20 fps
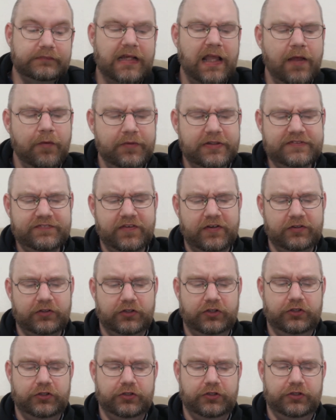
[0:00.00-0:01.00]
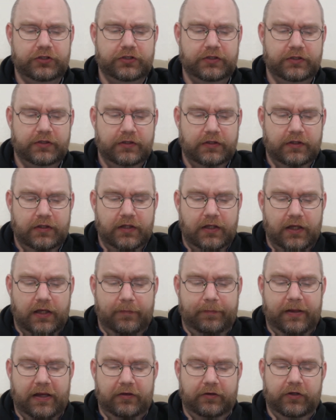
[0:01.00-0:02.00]
I always felt good
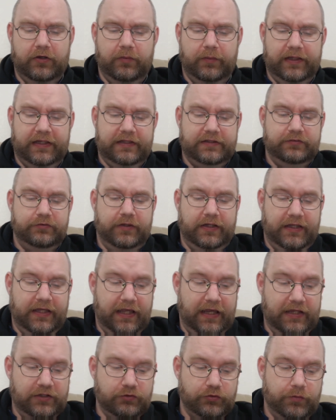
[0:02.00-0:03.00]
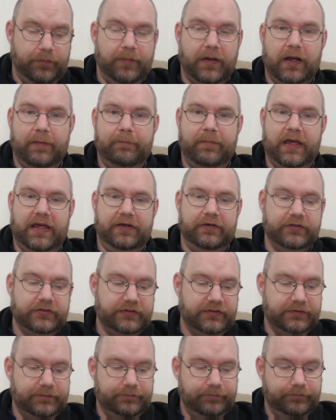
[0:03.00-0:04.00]
about going into a cage with Bob
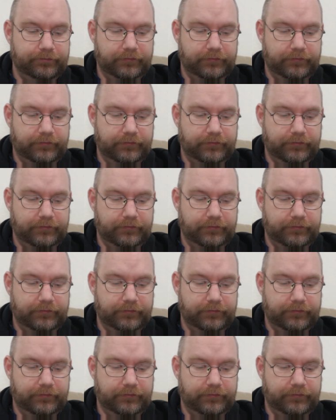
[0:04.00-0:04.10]
Pedersen.